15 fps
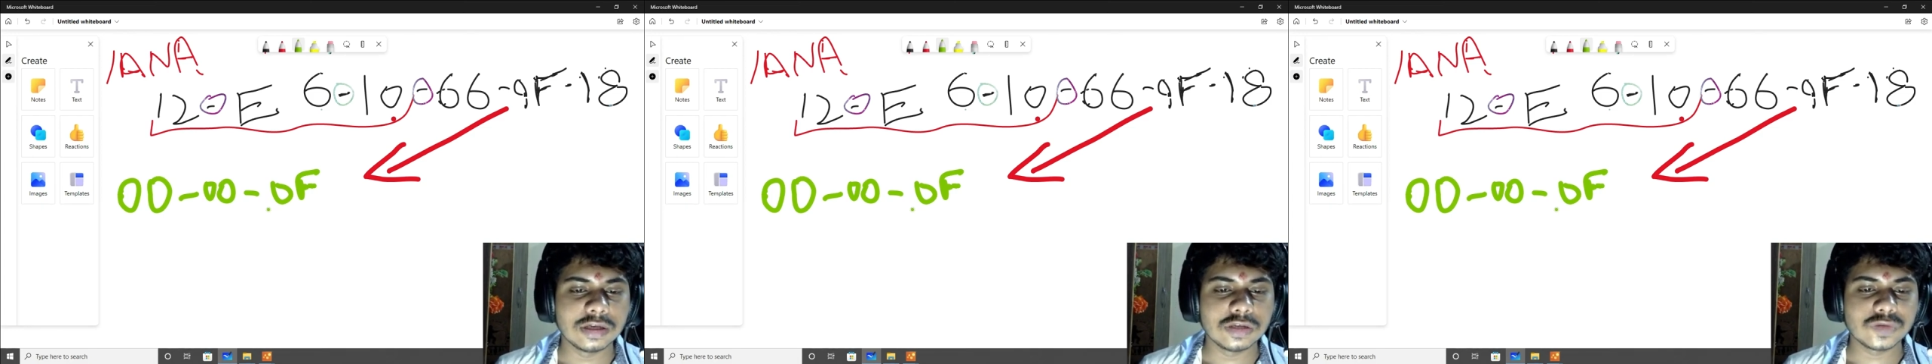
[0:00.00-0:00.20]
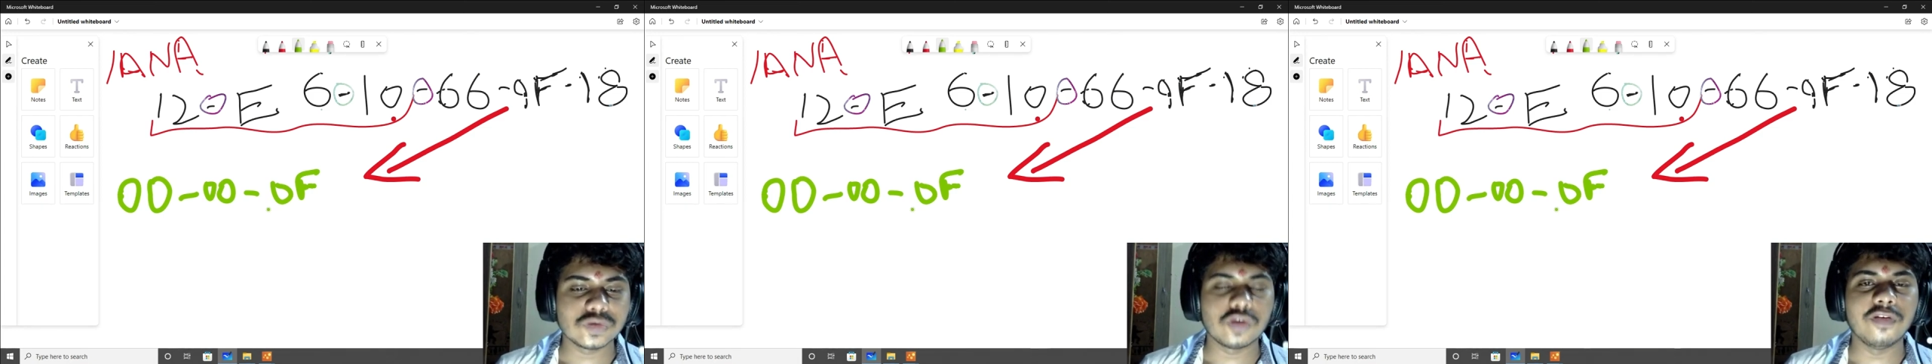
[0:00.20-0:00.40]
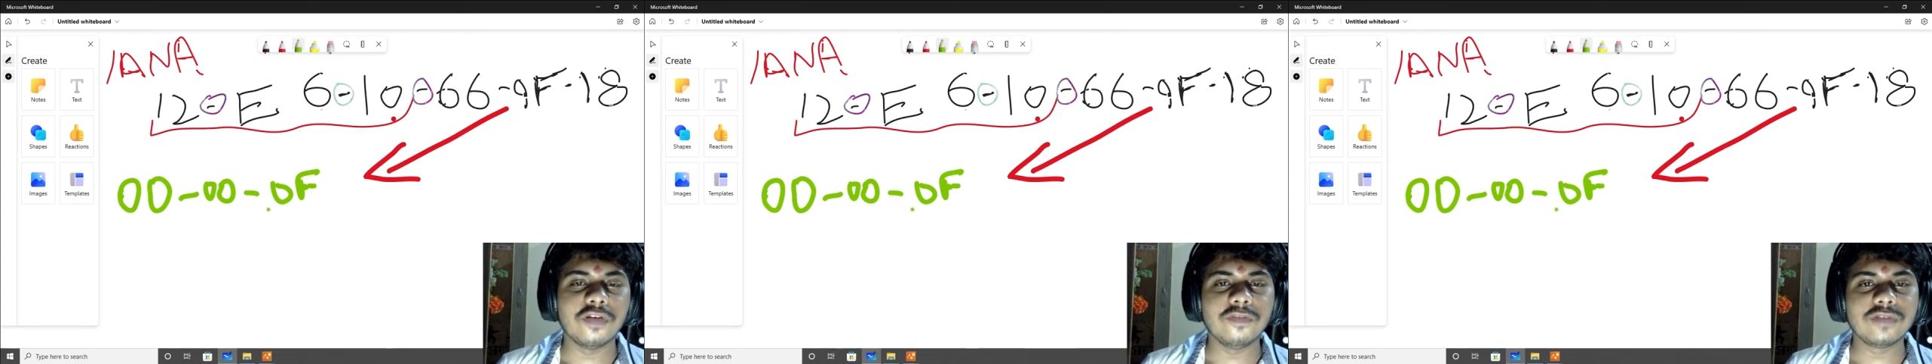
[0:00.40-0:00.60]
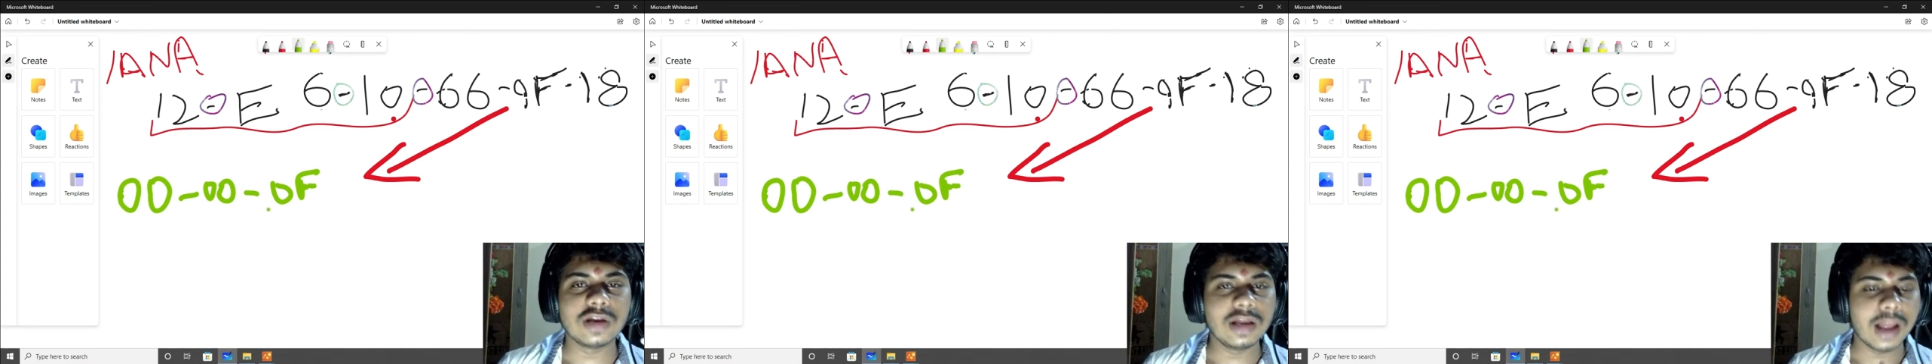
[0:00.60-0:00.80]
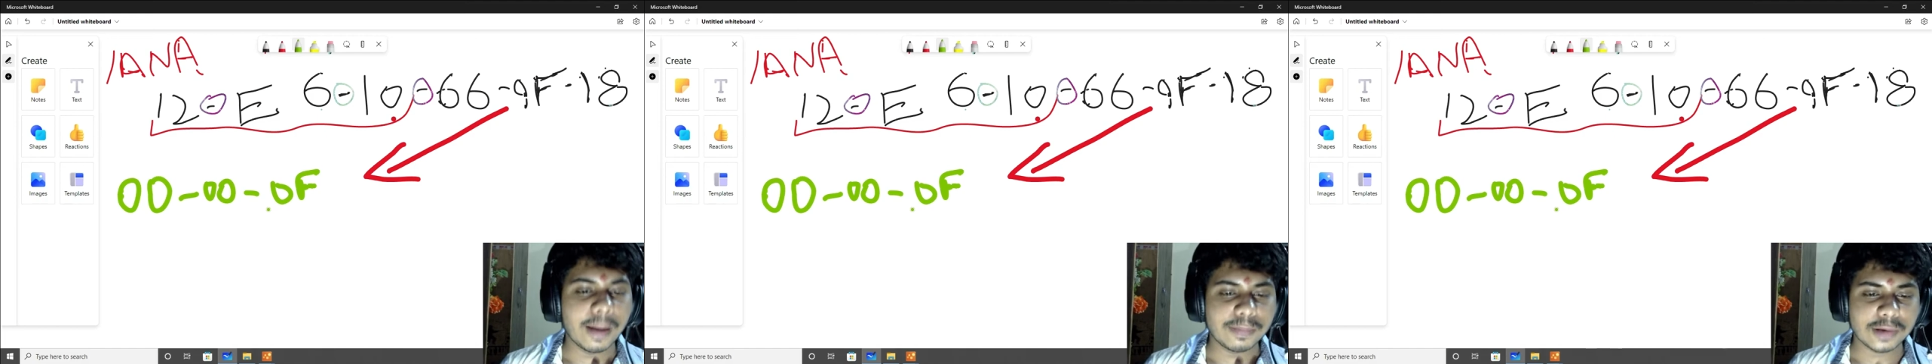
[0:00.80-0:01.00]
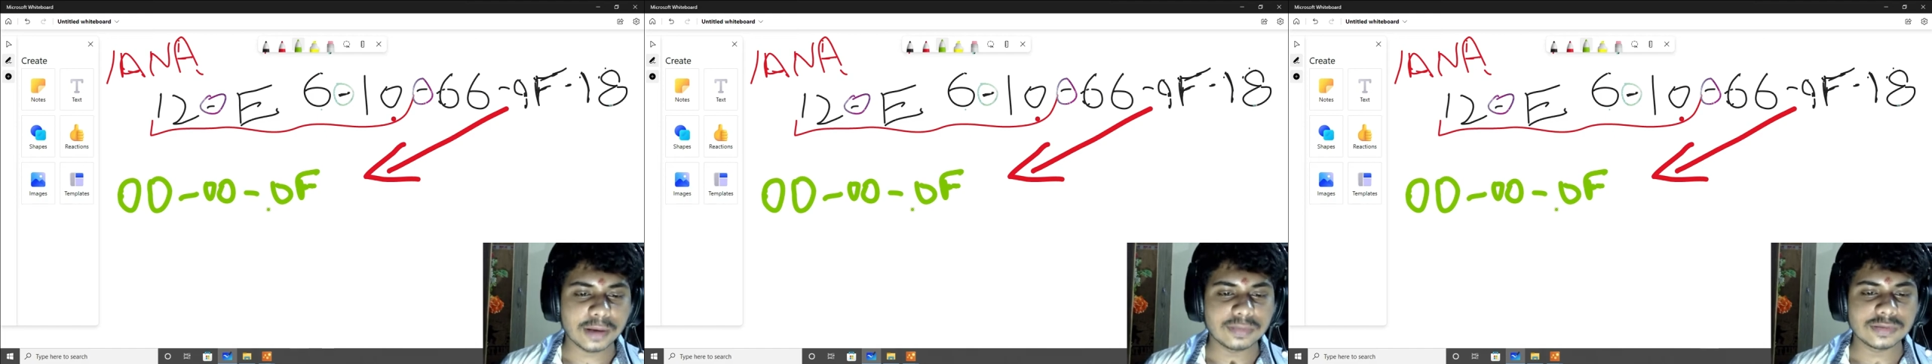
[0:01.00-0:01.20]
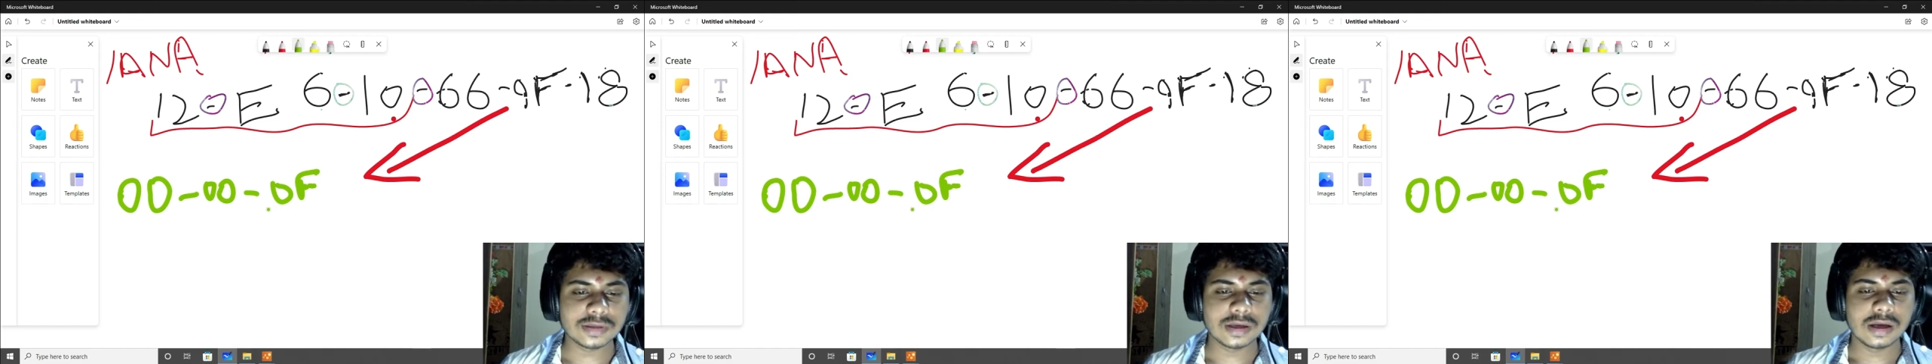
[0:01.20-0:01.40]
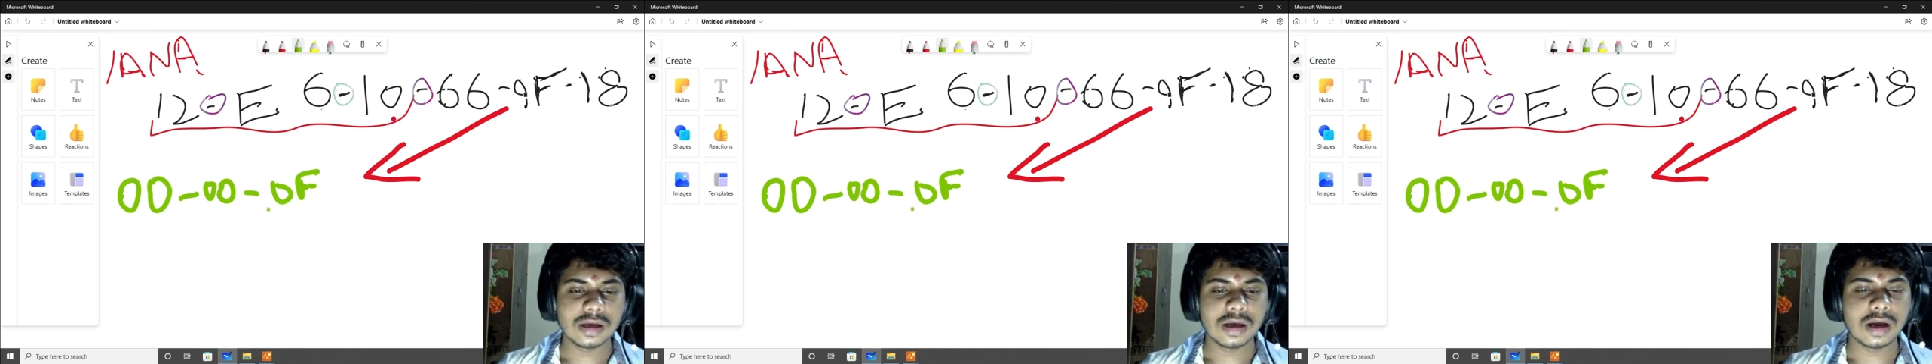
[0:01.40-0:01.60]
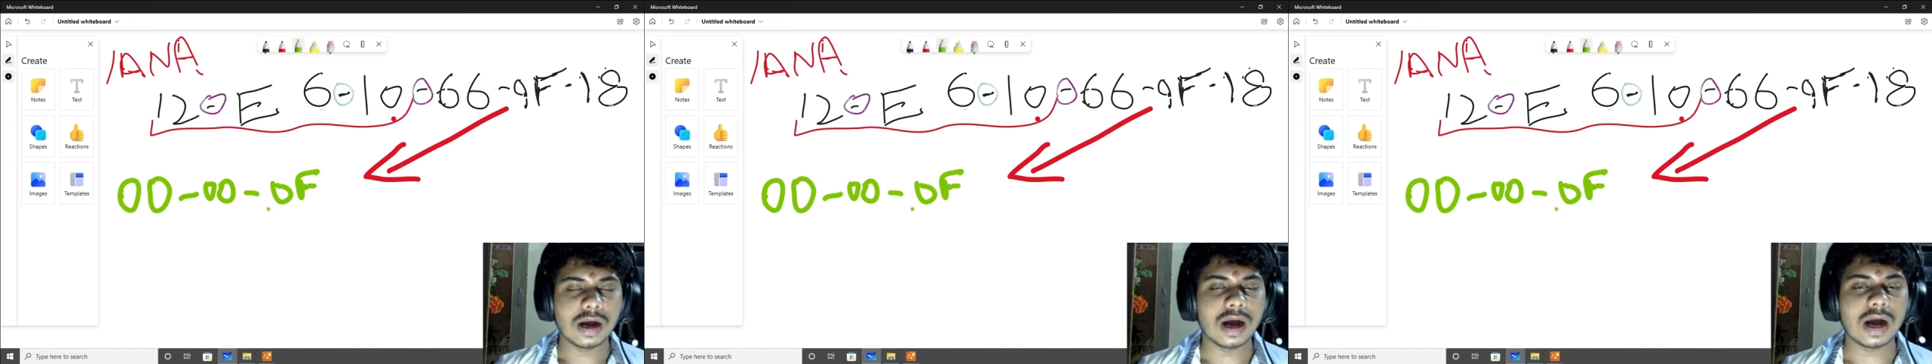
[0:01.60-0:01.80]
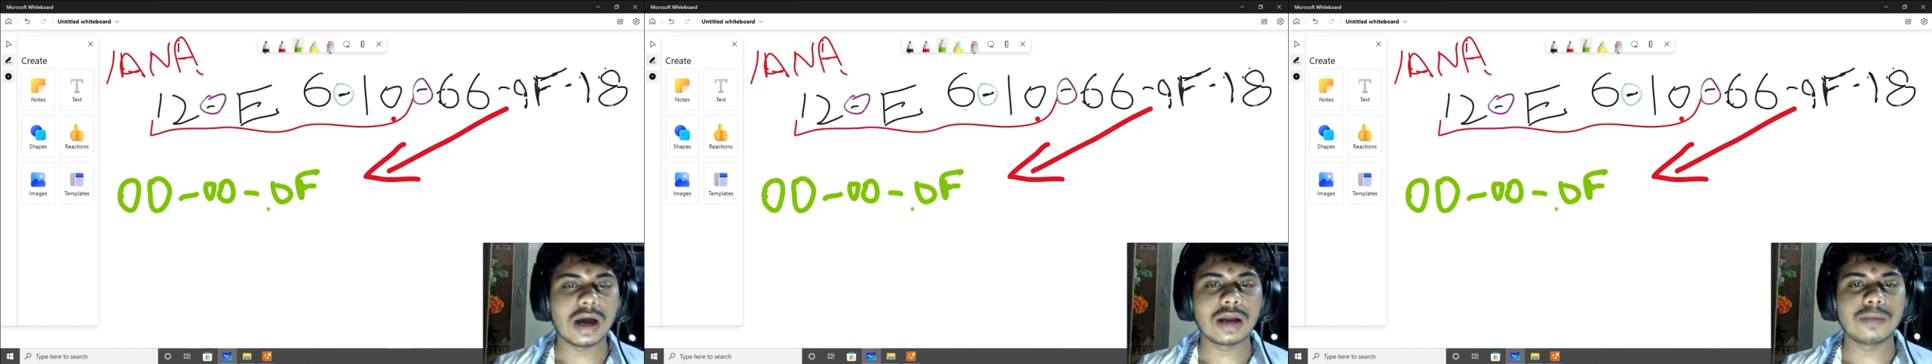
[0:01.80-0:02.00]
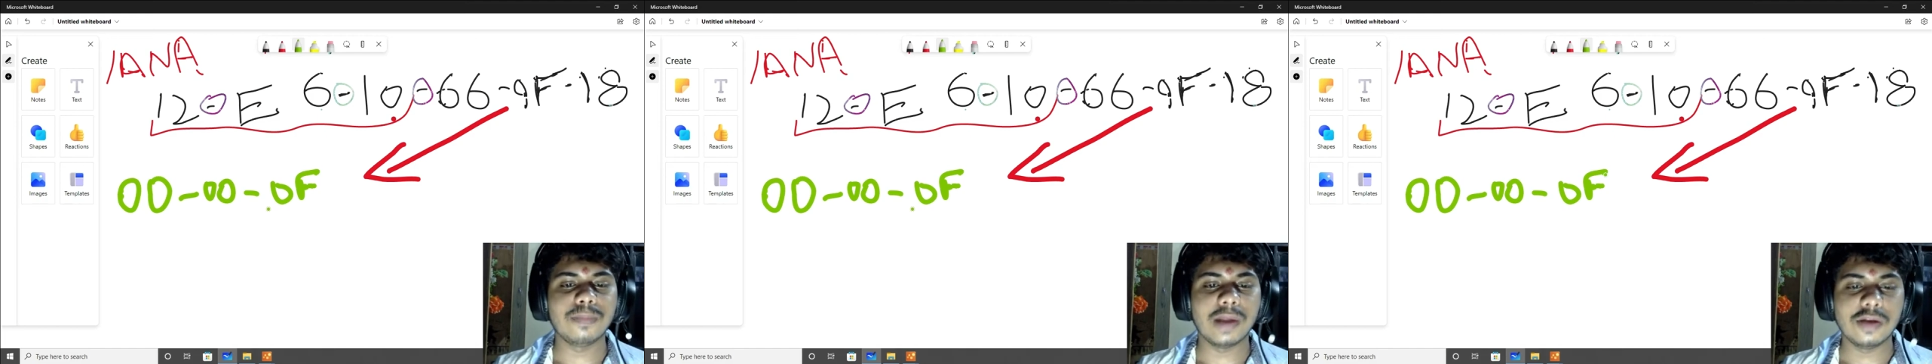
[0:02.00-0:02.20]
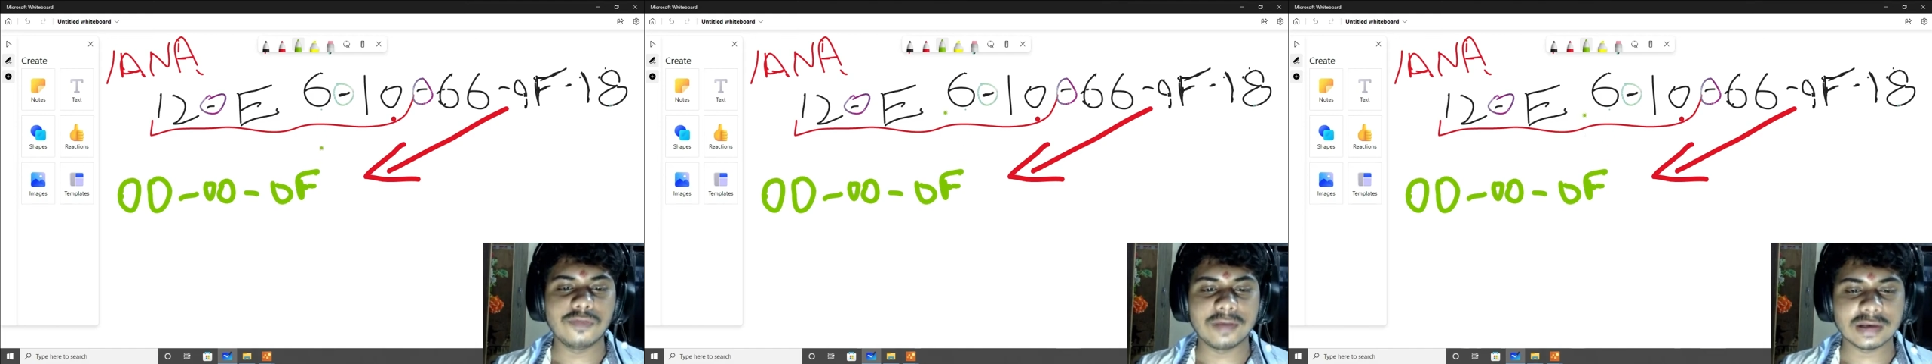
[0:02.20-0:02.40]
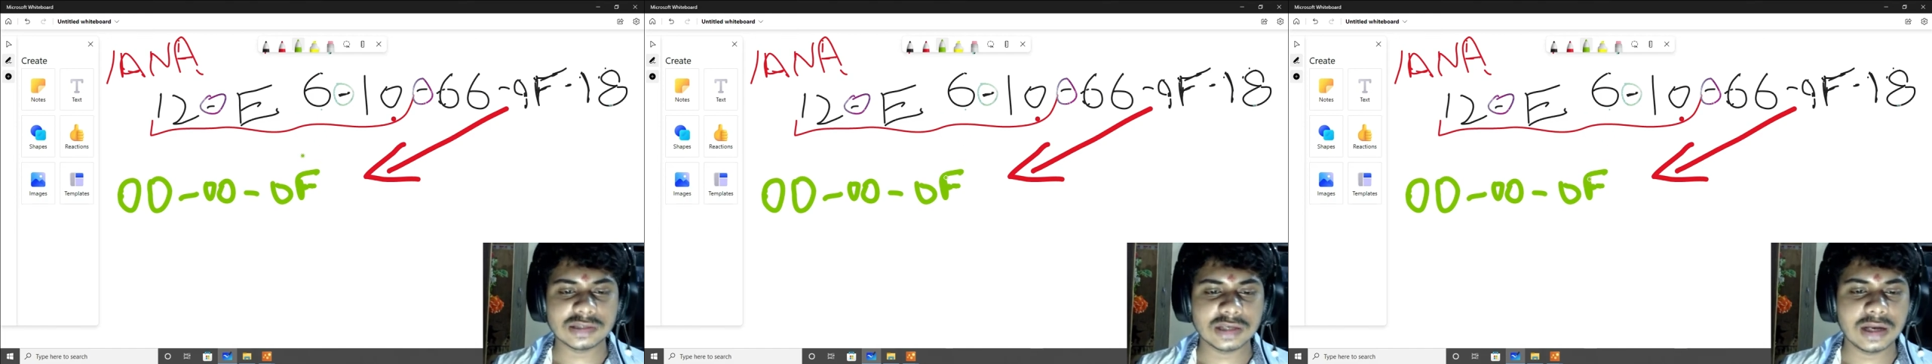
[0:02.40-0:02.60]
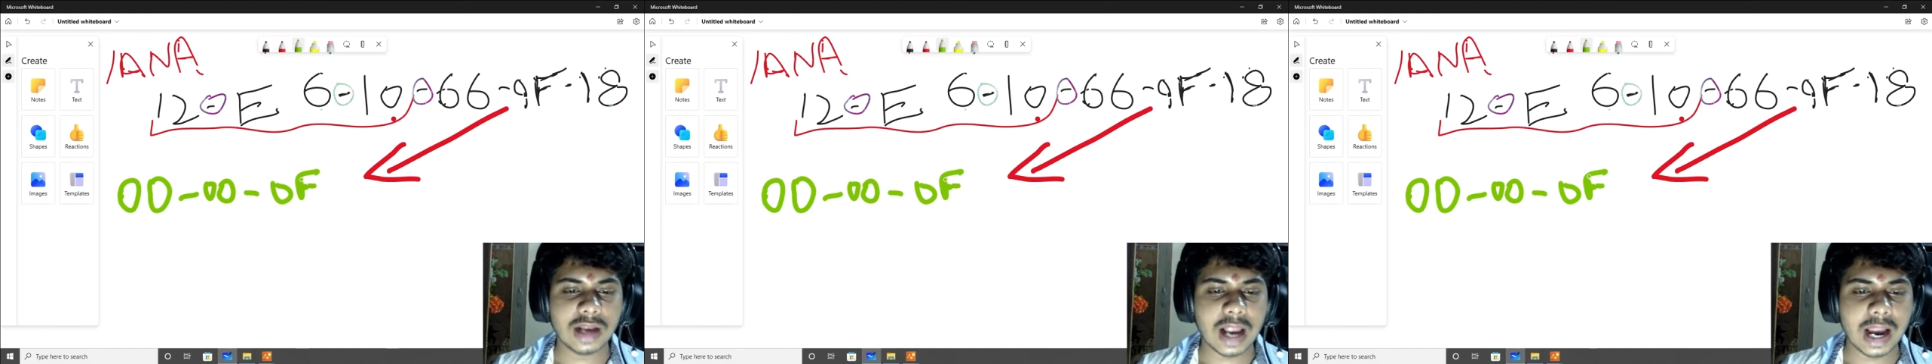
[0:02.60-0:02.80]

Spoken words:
So 15 laptops are manufactured,